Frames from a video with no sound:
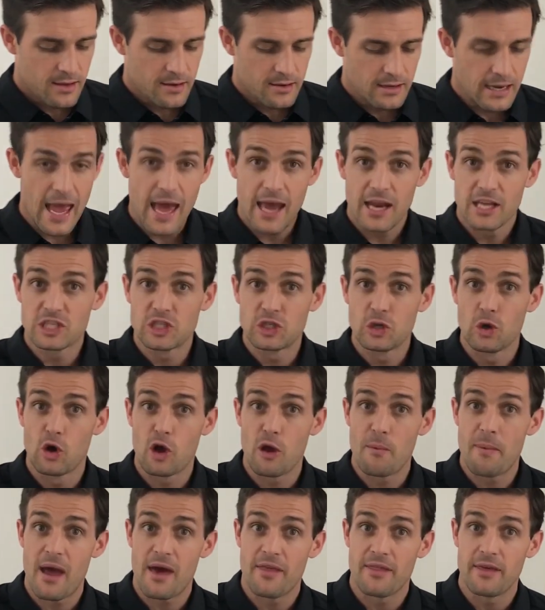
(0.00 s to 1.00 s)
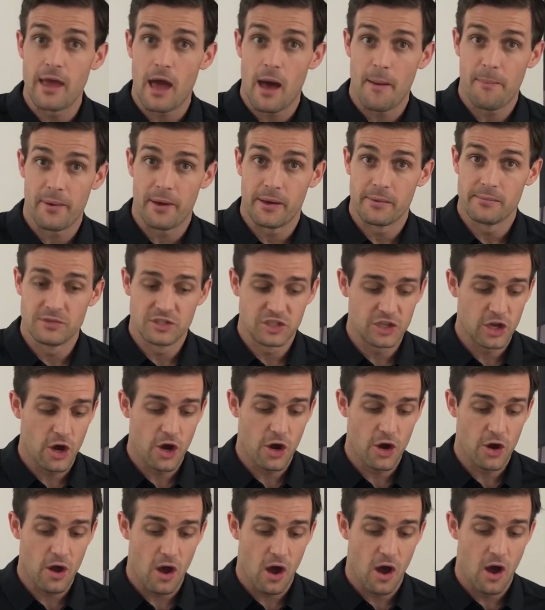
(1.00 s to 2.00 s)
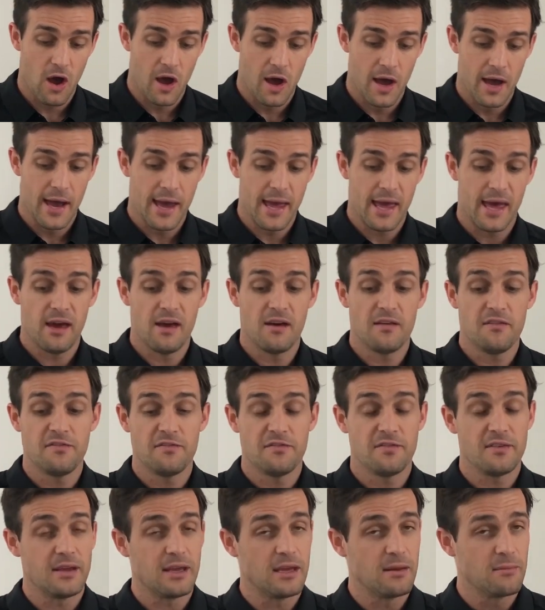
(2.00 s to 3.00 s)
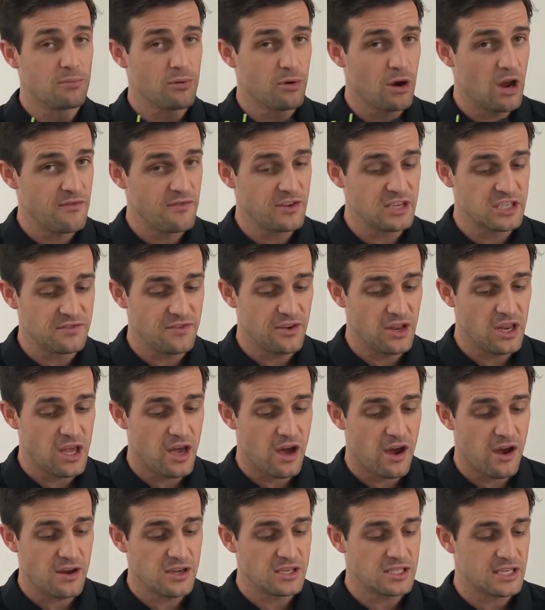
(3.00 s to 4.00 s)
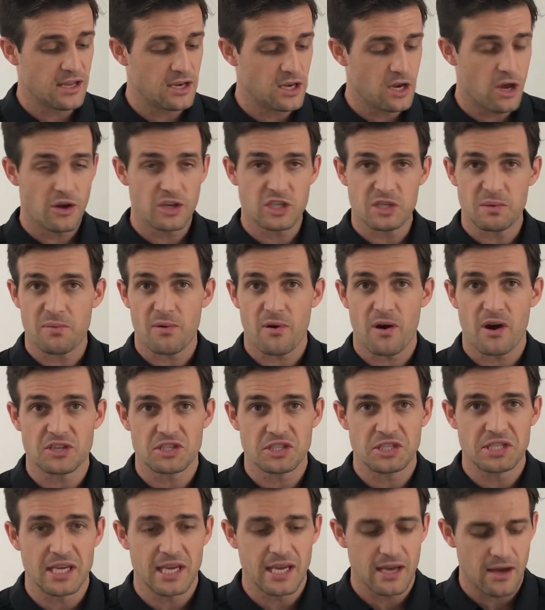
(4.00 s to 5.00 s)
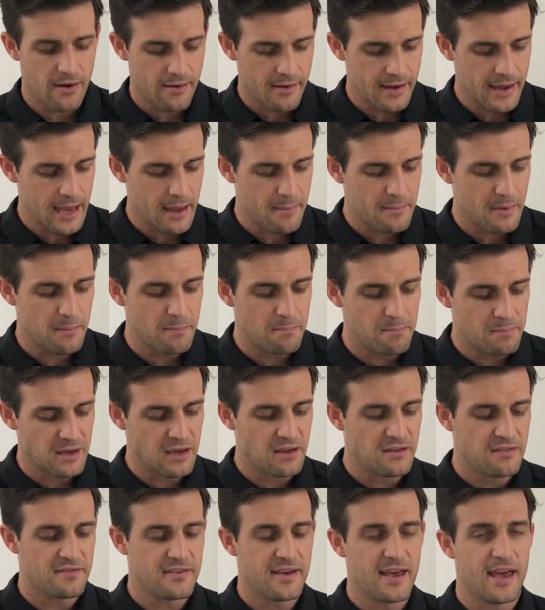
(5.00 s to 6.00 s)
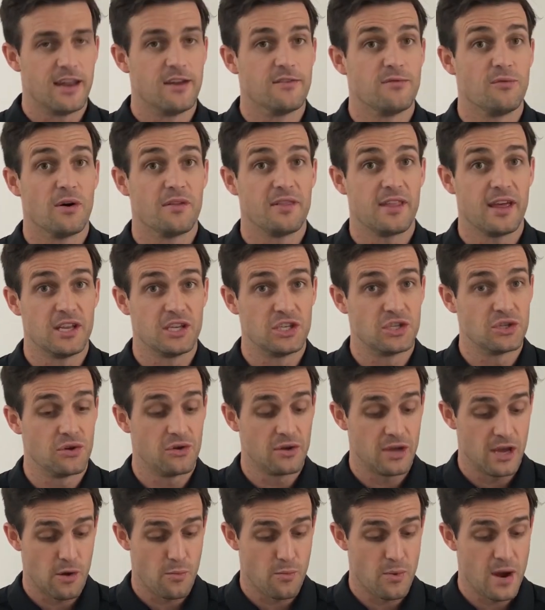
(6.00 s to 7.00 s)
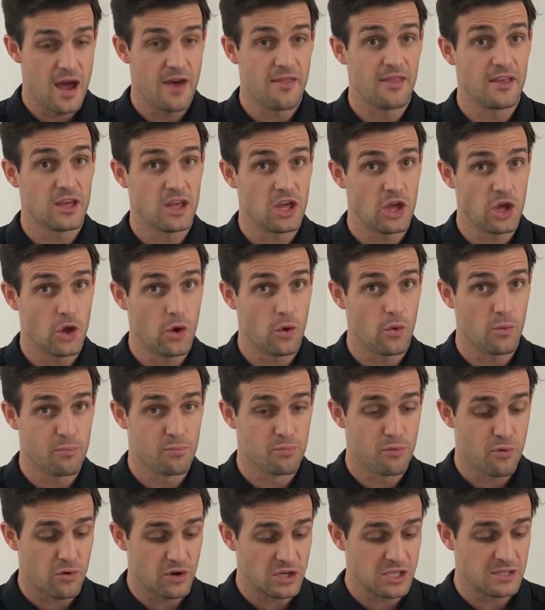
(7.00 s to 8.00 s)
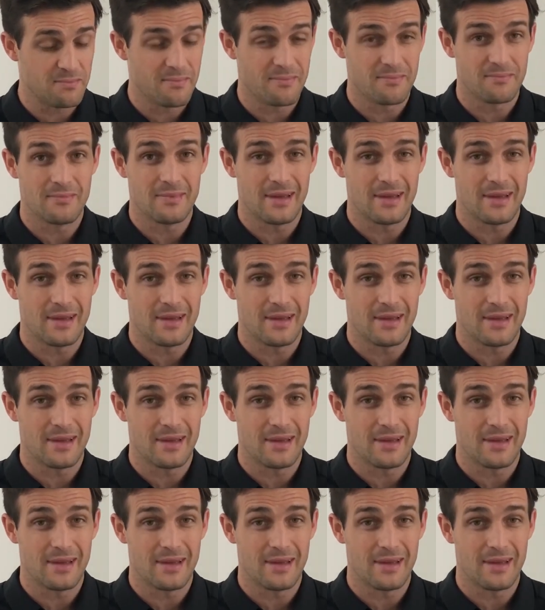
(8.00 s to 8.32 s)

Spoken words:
Now let's talk about the upper. So I have in previous videos, and no surprises here, I am a big fan of what they do around the heel. Brooks,